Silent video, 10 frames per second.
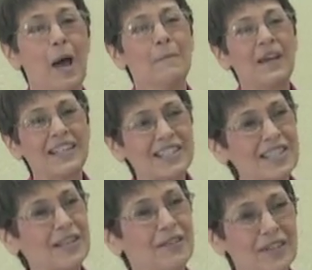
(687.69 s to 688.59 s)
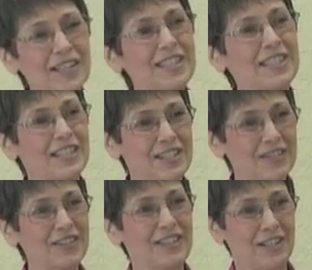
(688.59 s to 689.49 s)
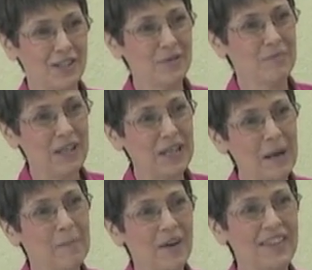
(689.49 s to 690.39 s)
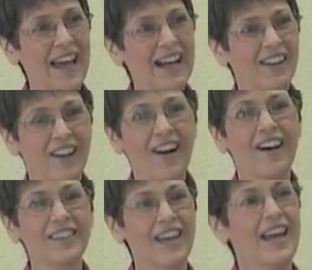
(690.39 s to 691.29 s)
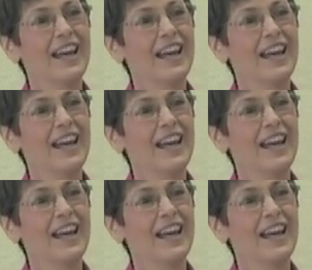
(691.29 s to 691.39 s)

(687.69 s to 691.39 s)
But it's the grease and the dirt that you pick up on that cloth